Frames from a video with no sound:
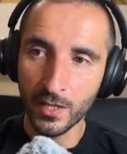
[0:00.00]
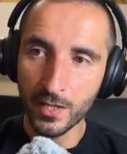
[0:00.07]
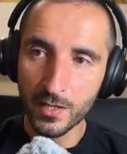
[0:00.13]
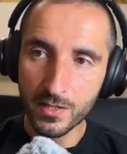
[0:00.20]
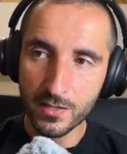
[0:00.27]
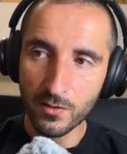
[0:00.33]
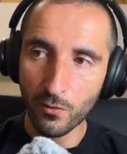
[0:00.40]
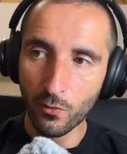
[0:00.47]

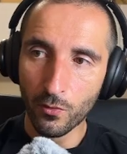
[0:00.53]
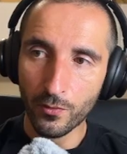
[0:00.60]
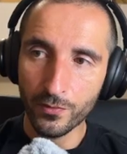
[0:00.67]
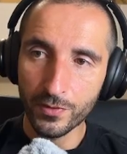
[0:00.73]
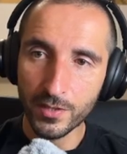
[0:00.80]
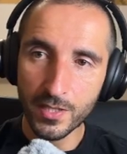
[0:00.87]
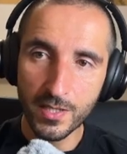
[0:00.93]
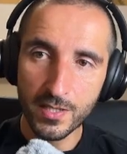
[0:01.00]
So
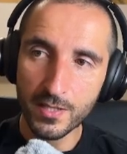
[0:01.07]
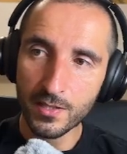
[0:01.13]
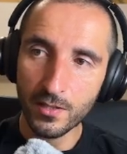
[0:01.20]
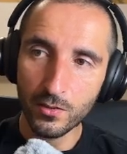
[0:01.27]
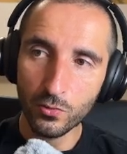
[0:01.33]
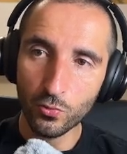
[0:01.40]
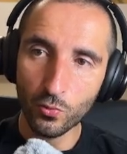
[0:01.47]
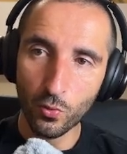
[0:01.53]
this
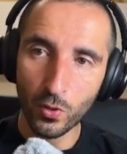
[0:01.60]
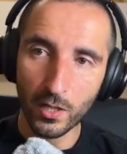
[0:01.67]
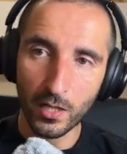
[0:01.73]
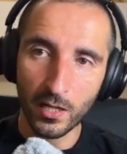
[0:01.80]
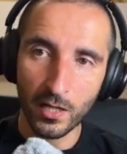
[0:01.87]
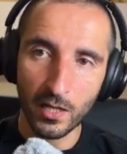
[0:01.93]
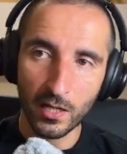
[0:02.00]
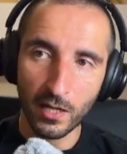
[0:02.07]
took uh,